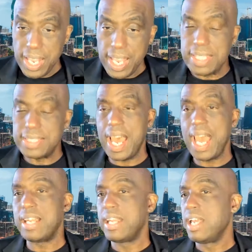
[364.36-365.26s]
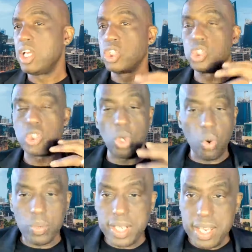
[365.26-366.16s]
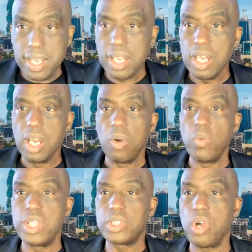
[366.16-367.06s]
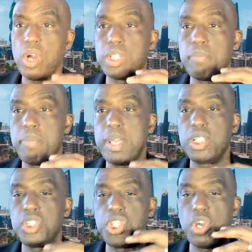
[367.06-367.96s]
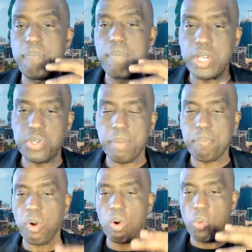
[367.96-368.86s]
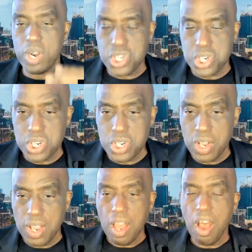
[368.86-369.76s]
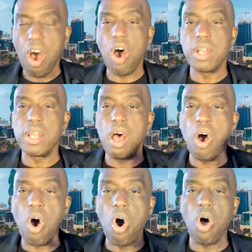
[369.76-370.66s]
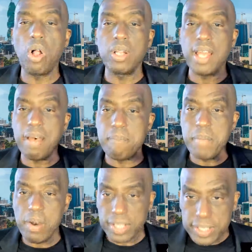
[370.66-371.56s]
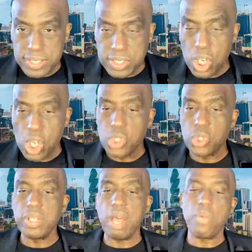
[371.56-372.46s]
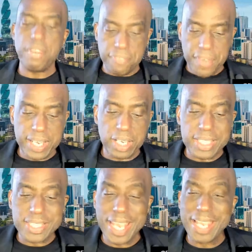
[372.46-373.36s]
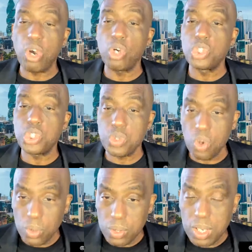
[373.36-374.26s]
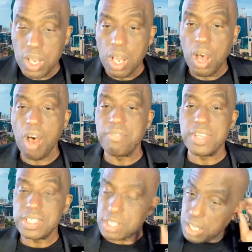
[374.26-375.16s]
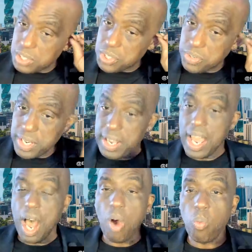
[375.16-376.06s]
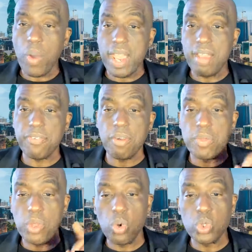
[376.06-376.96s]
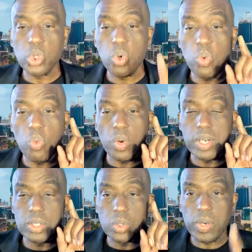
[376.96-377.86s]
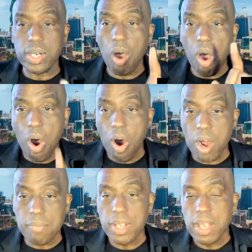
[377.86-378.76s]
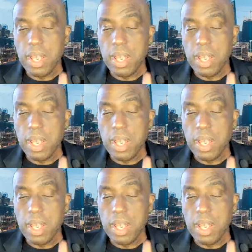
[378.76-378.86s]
is that slowly we start to build geometric progression on all Americans so that we finally take control of this country away from those who would do it harm